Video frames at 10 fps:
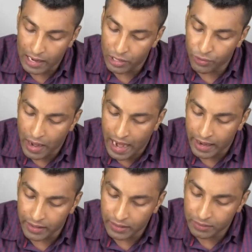
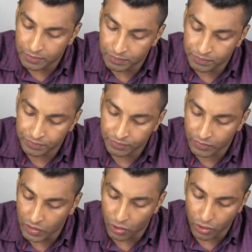value added
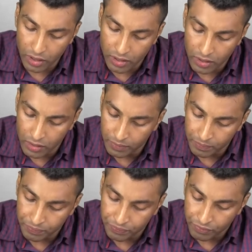or
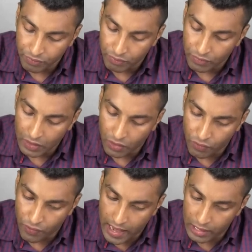
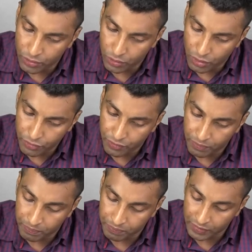value
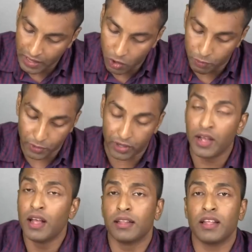of
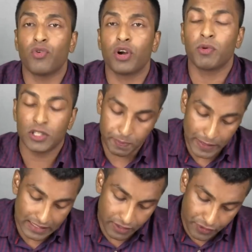output. Then what
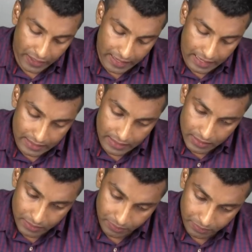about specific
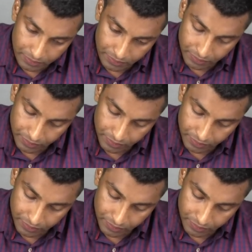taxes?